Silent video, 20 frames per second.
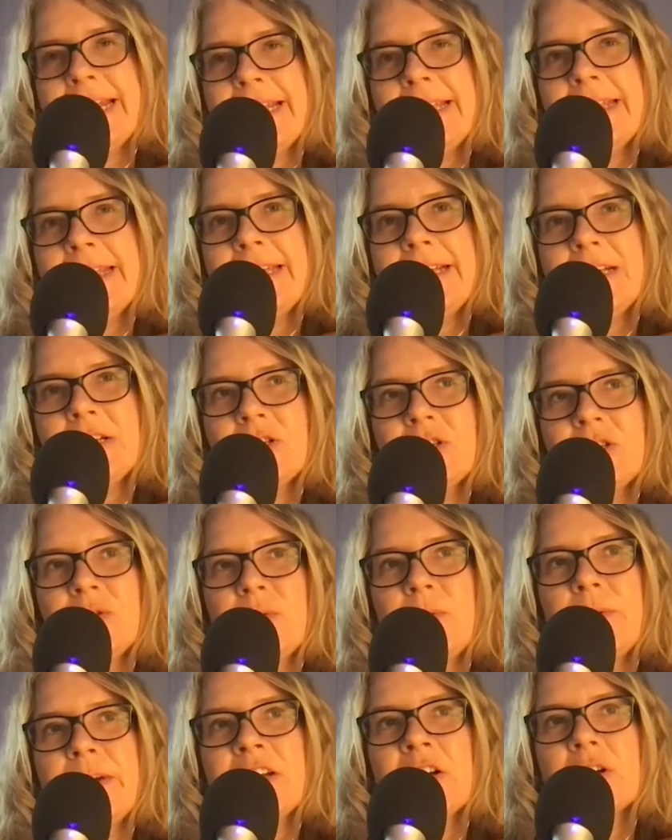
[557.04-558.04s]
I think
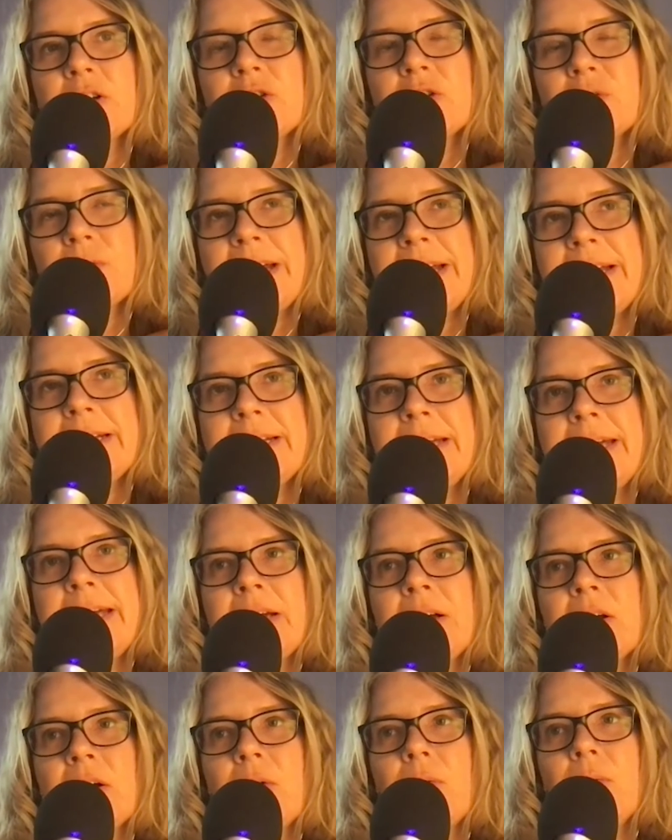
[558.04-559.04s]
too, in our
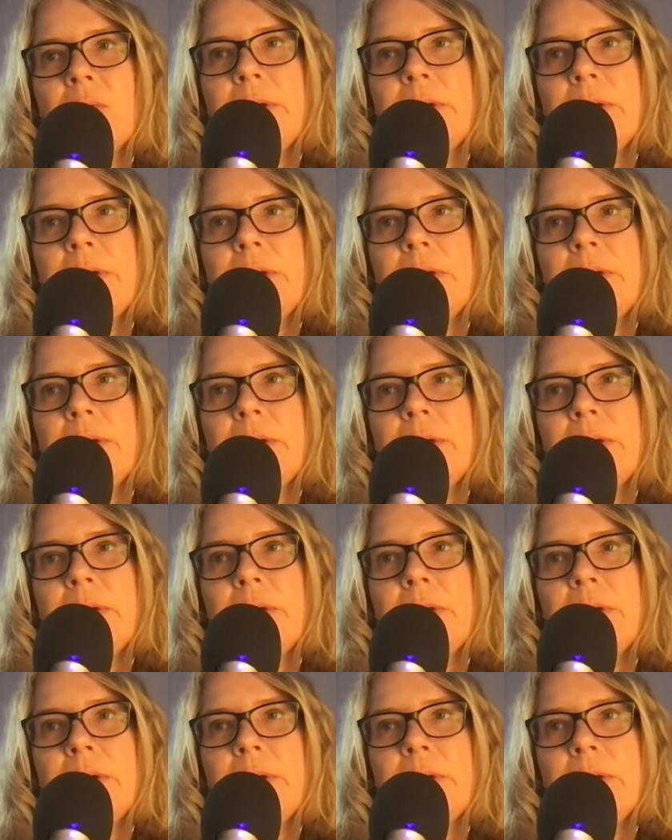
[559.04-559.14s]
training,